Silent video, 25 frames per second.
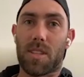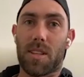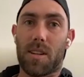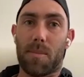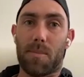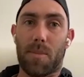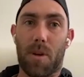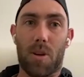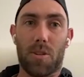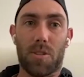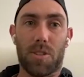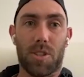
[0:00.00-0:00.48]
going
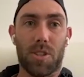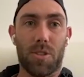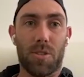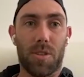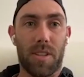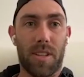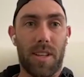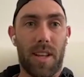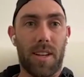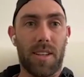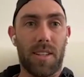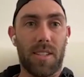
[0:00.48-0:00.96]
to bowl 2
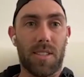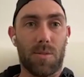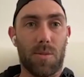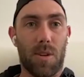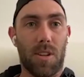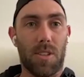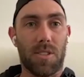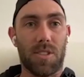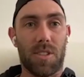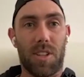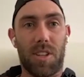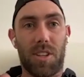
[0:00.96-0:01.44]
at the end as
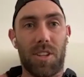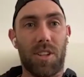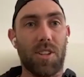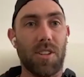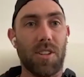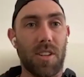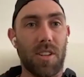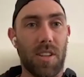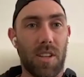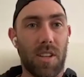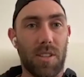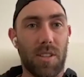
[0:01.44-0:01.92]
well. So you
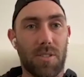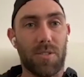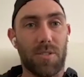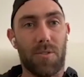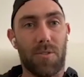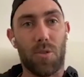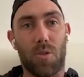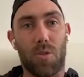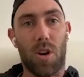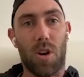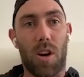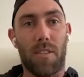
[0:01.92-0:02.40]
knew that there was
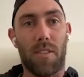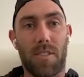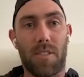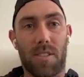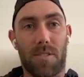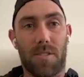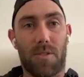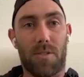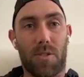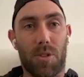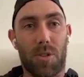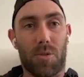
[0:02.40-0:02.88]
4
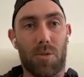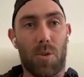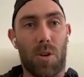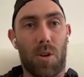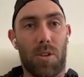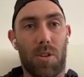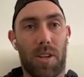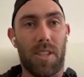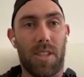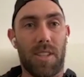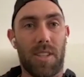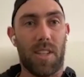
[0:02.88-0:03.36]
overs of good
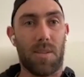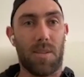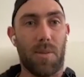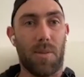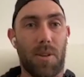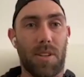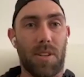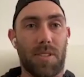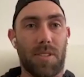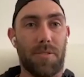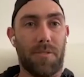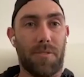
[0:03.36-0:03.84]
quality death
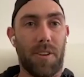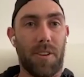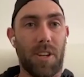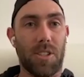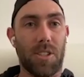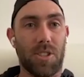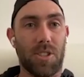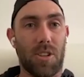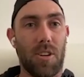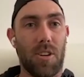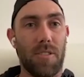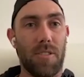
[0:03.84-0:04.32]
bowling to
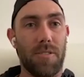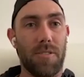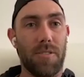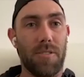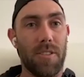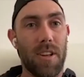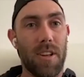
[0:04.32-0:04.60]
finish off.